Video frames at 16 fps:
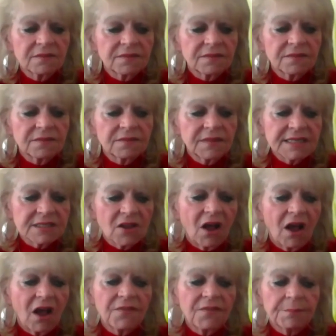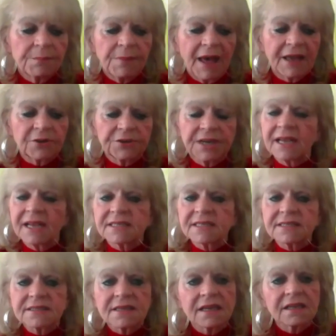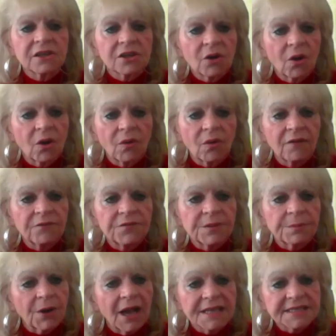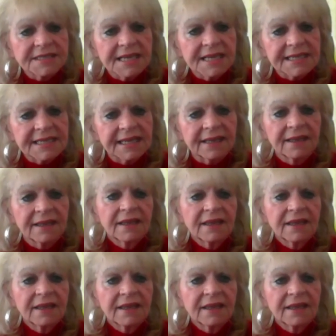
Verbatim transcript: they saw the bottlenecks, you know, of the processing